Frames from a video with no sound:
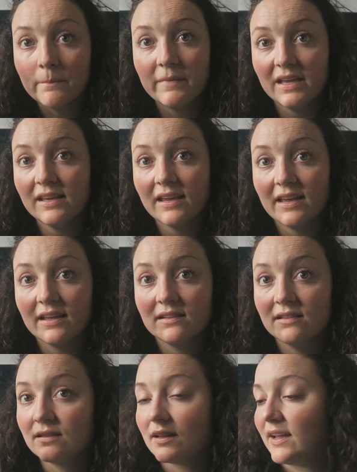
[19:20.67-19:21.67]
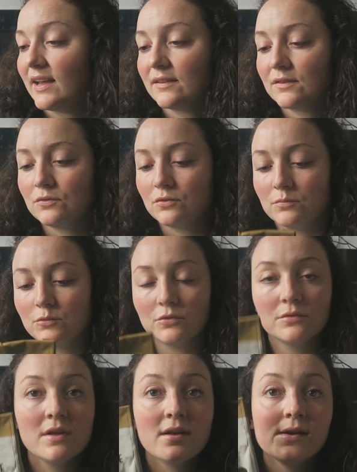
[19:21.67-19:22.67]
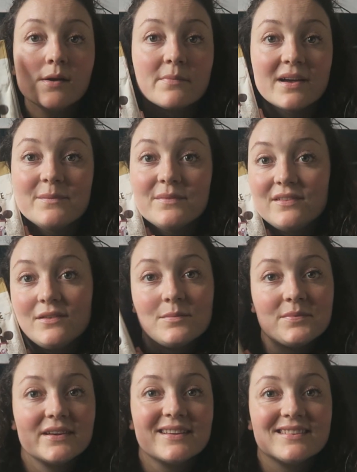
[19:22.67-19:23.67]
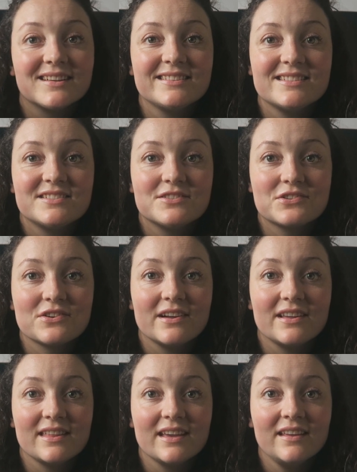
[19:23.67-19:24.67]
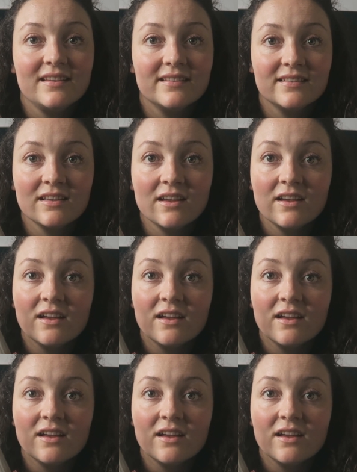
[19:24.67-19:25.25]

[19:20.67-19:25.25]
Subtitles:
make it like as normal, but I'm super excited to try this.